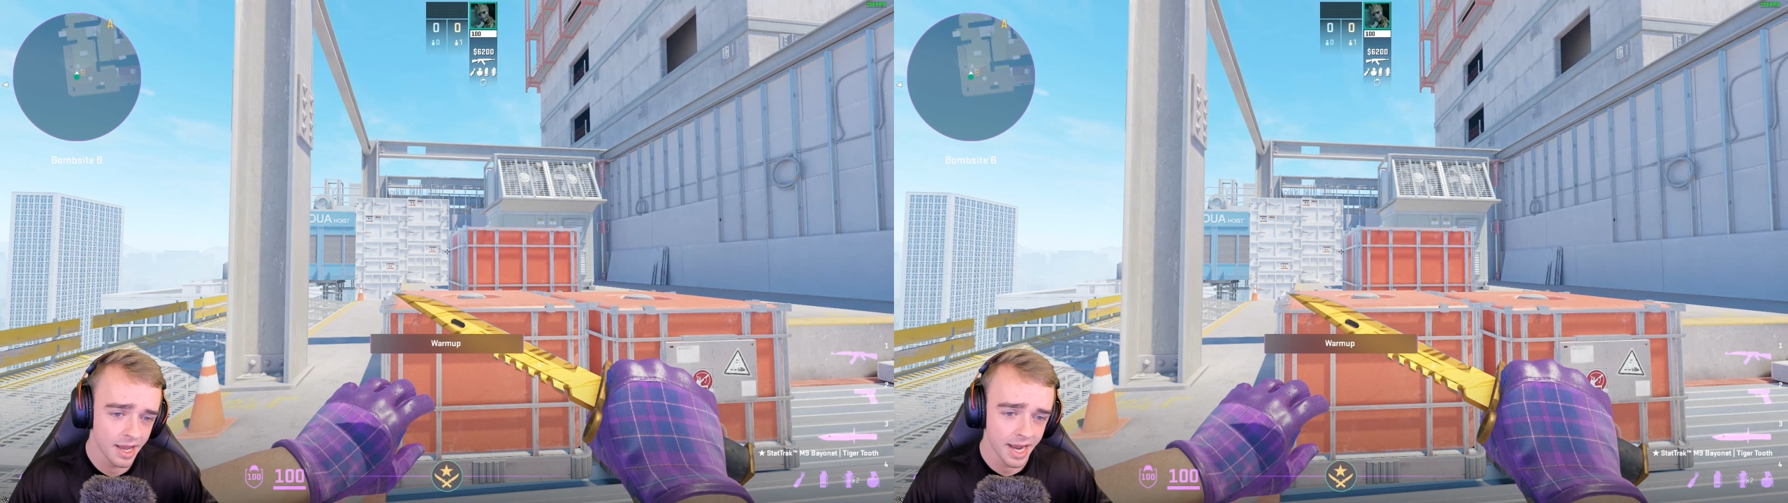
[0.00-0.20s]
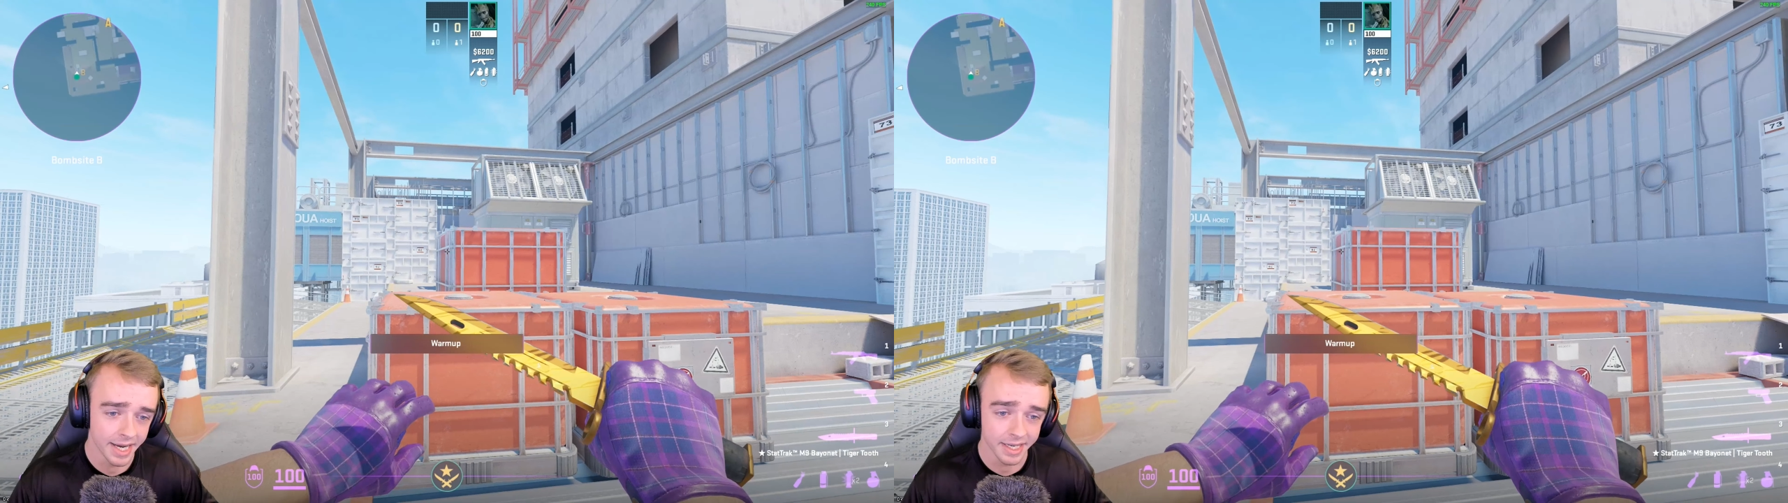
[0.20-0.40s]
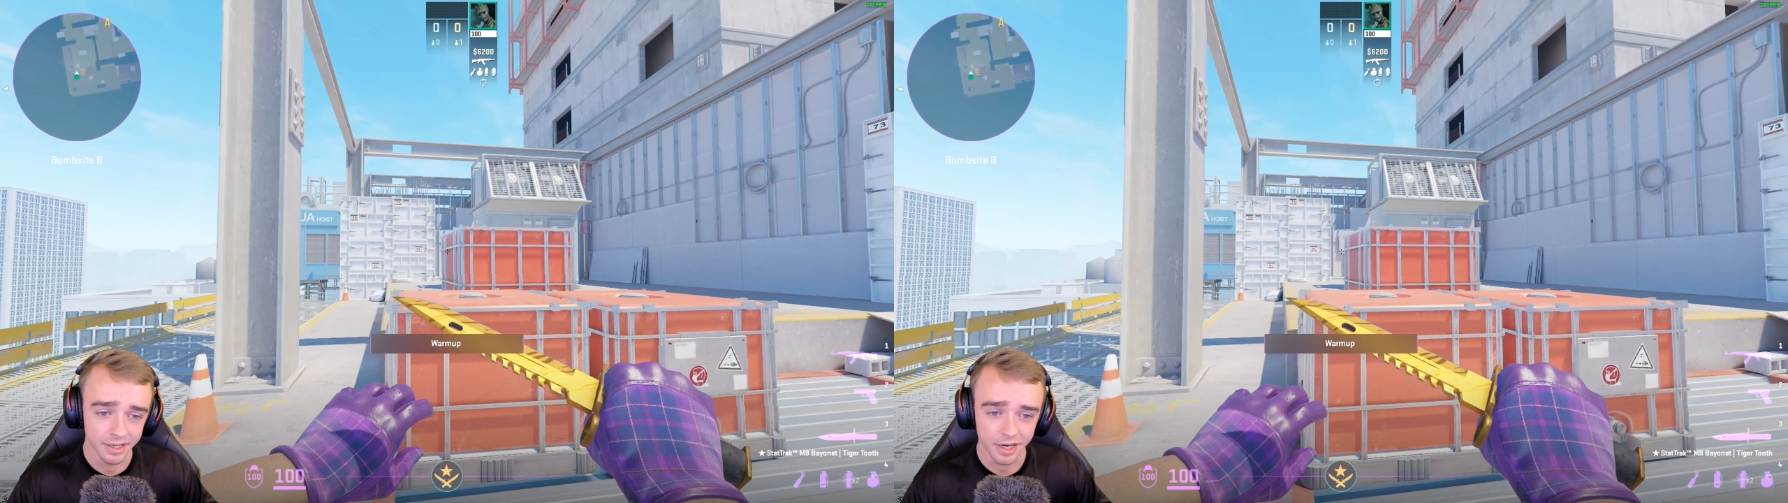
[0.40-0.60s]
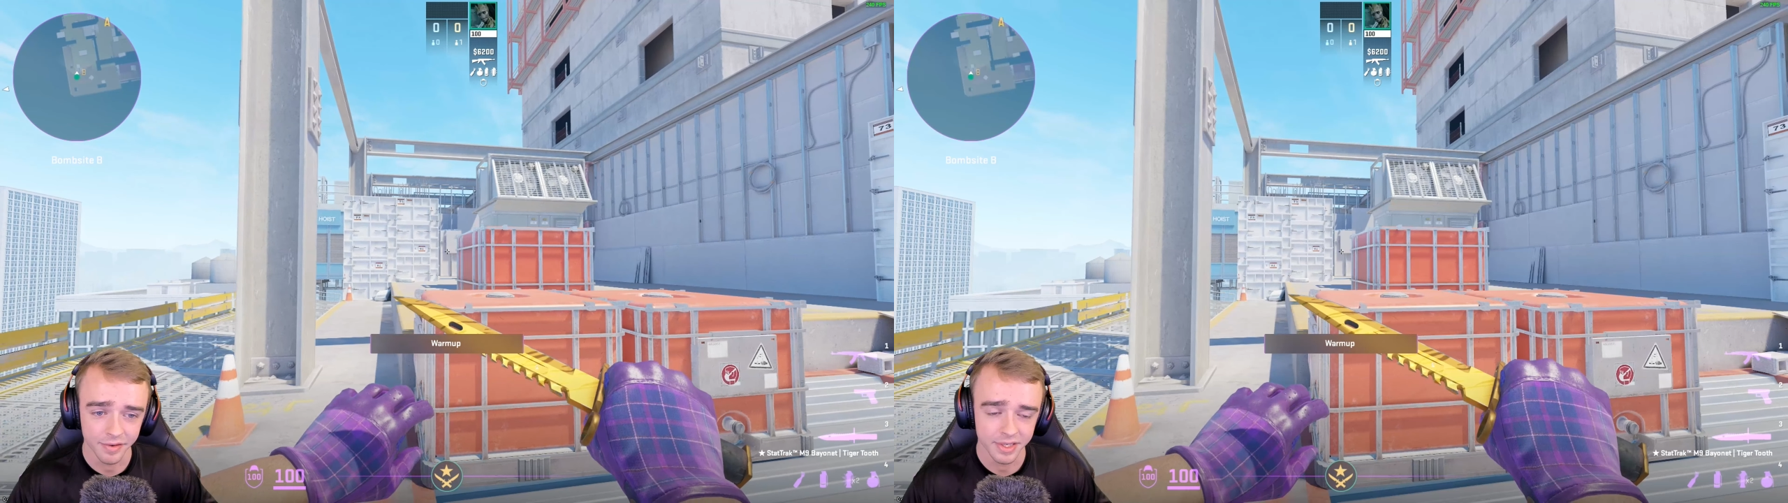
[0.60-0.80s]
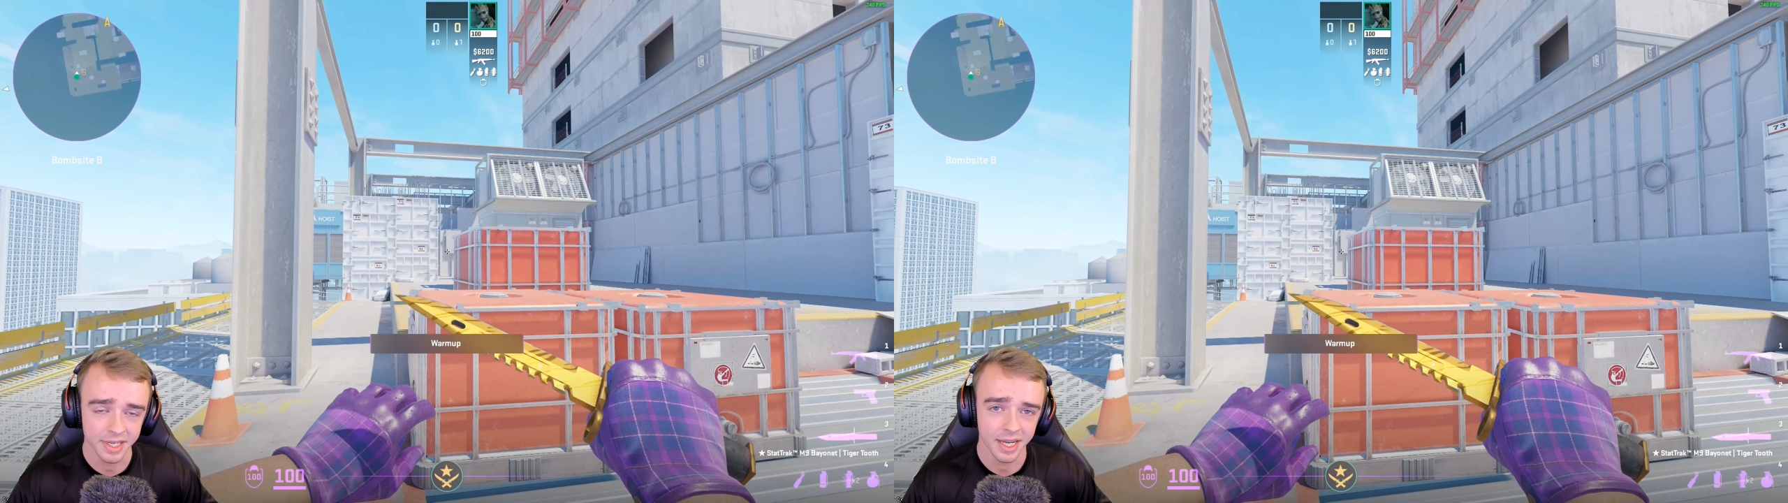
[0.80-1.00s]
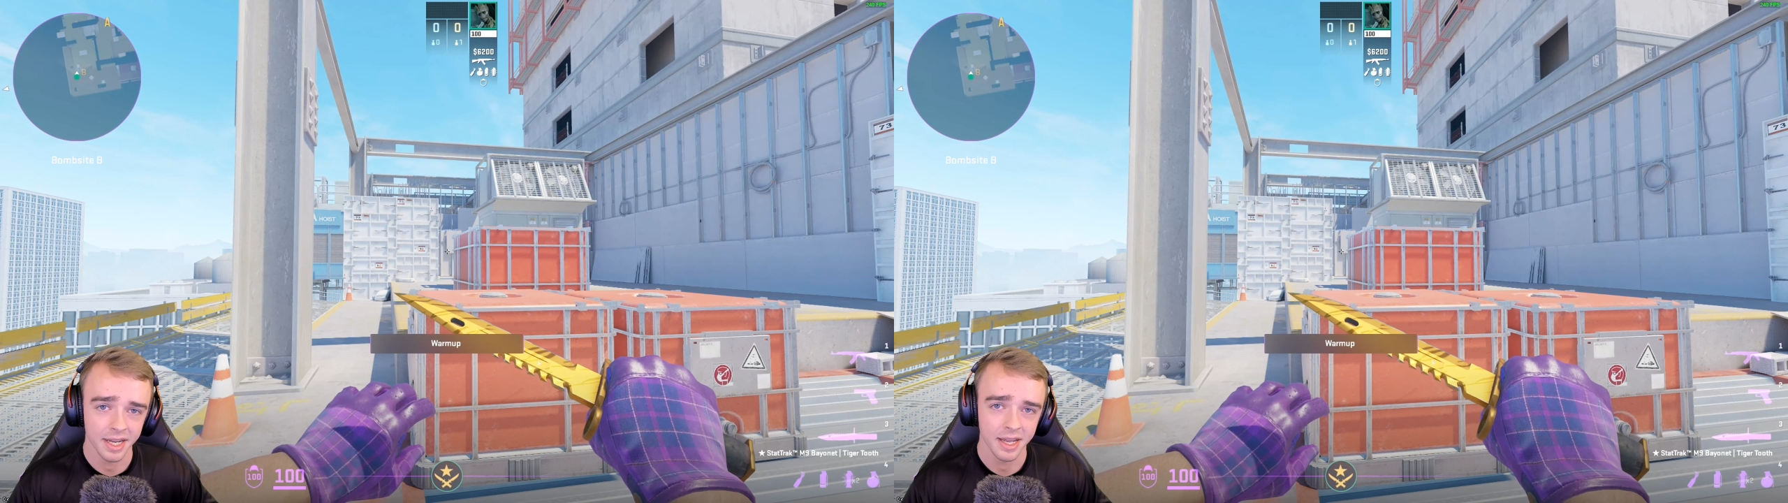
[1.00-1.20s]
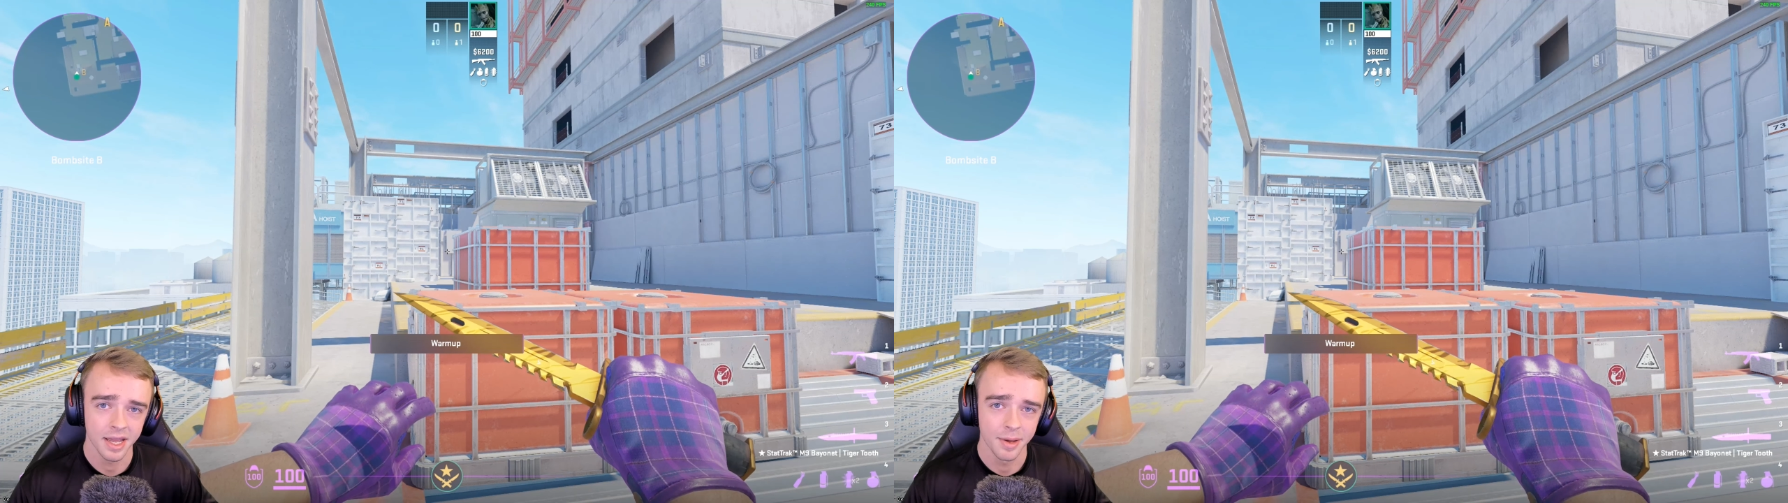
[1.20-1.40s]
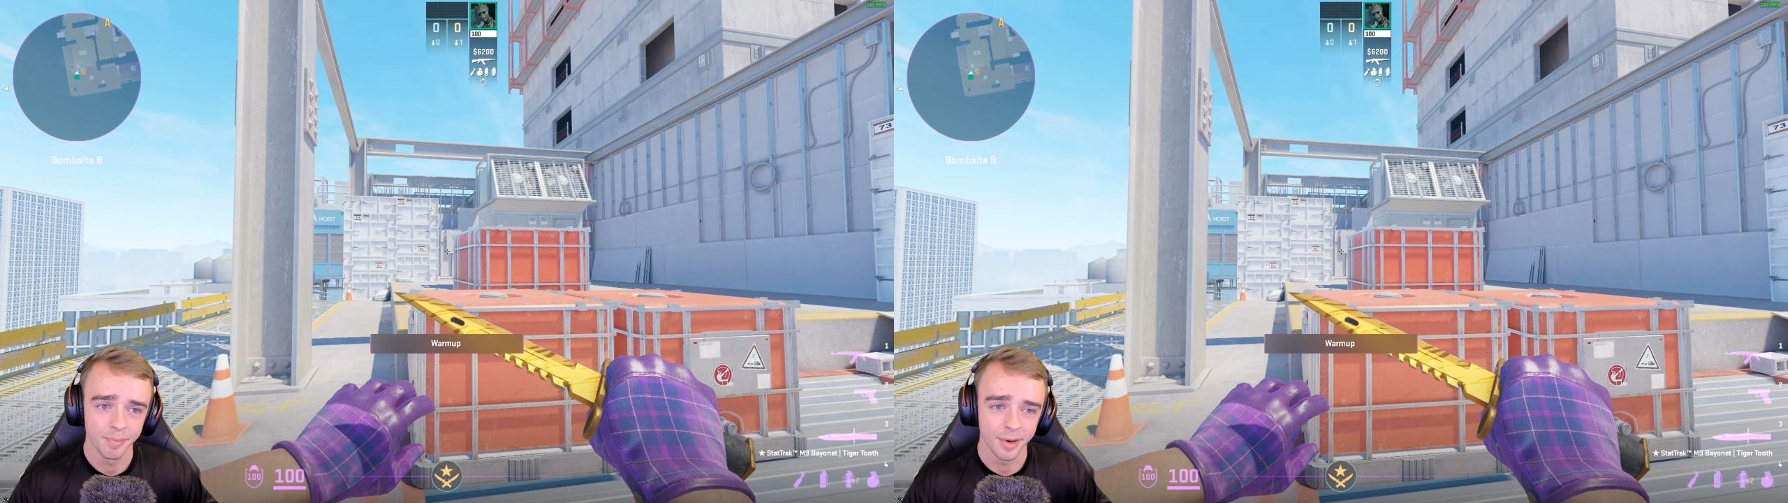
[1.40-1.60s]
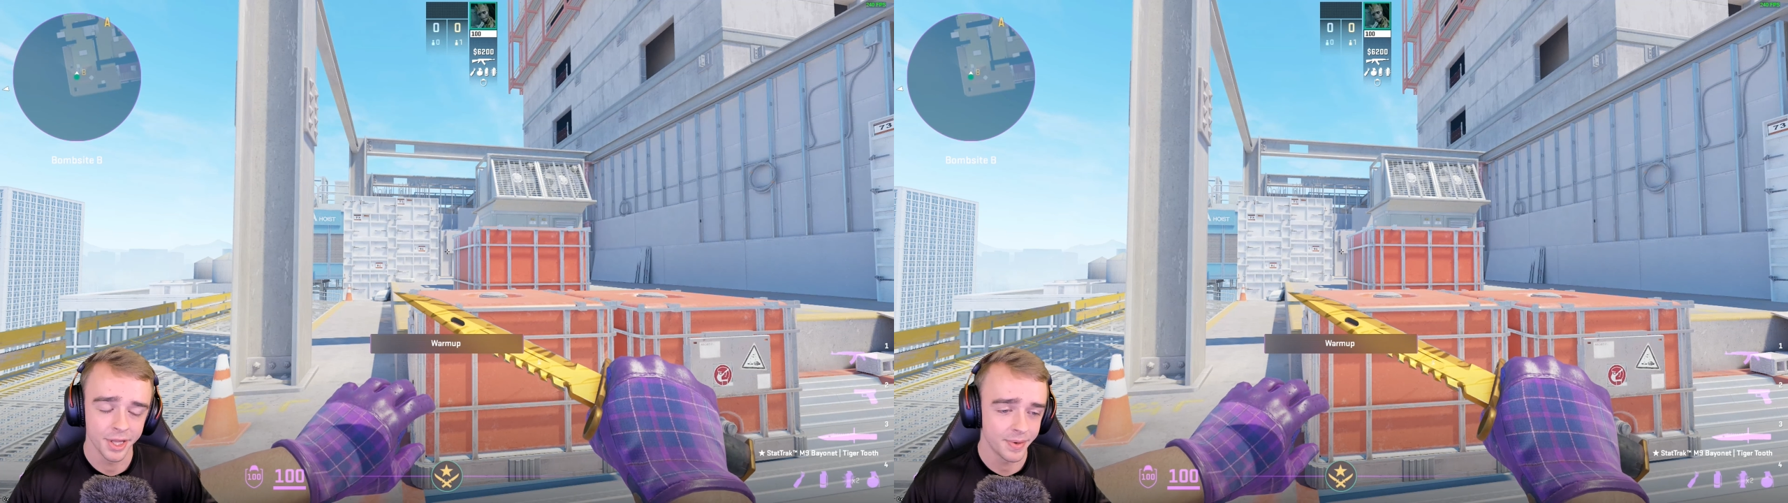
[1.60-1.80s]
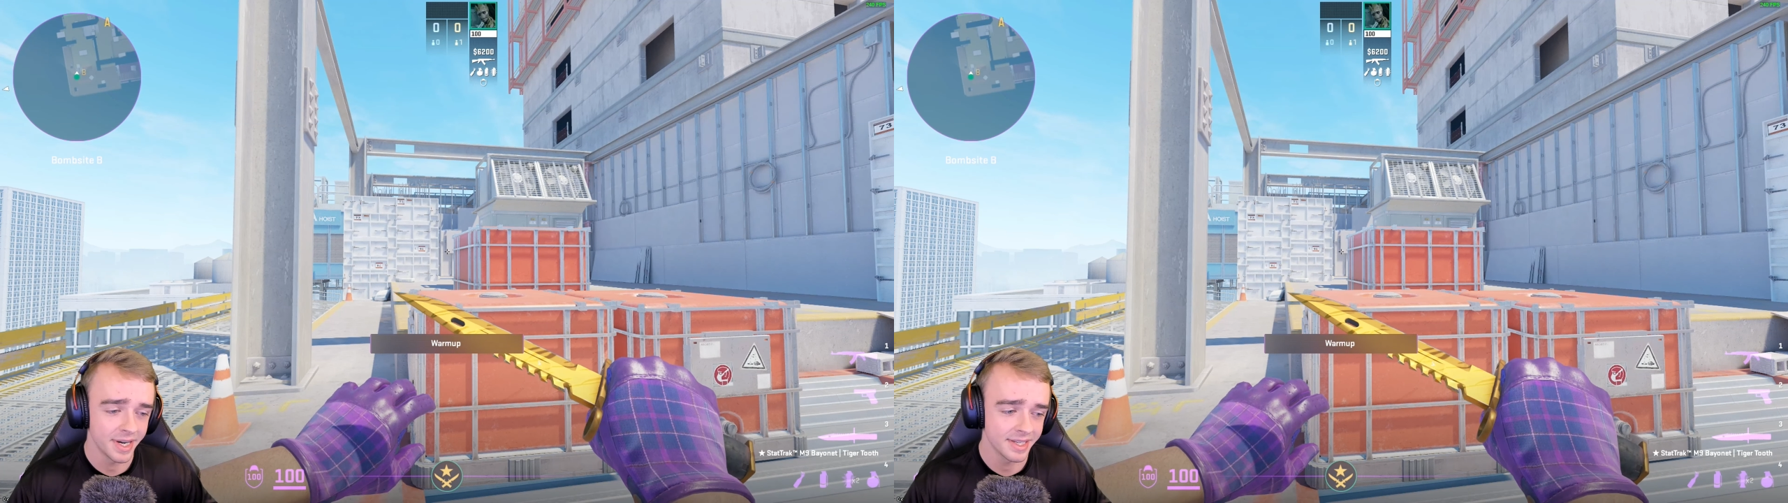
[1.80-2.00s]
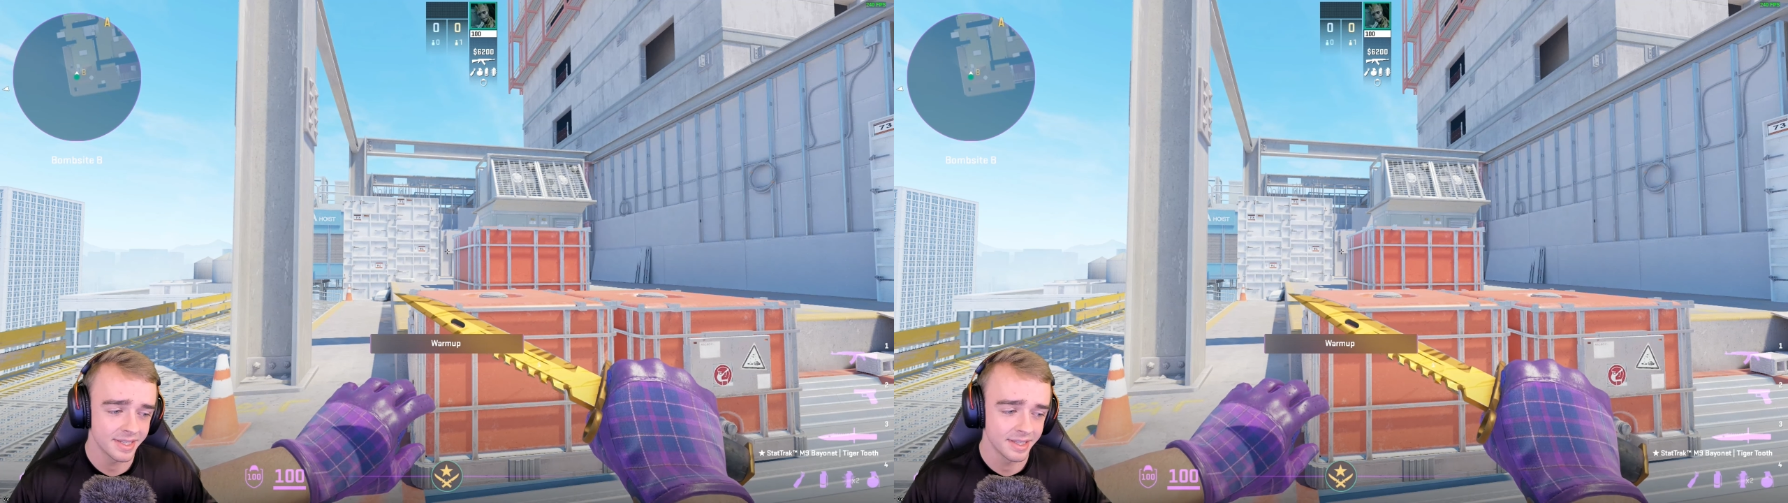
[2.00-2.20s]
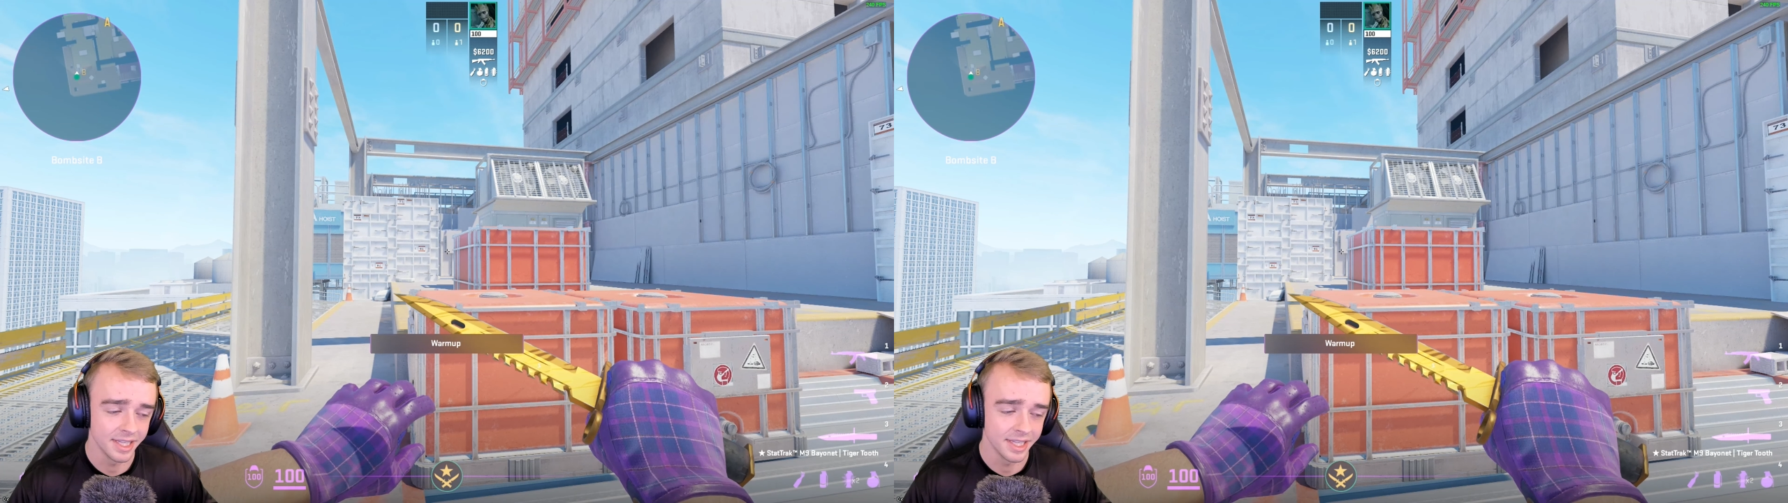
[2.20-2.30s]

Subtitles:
I didn't cover today. Otherwise,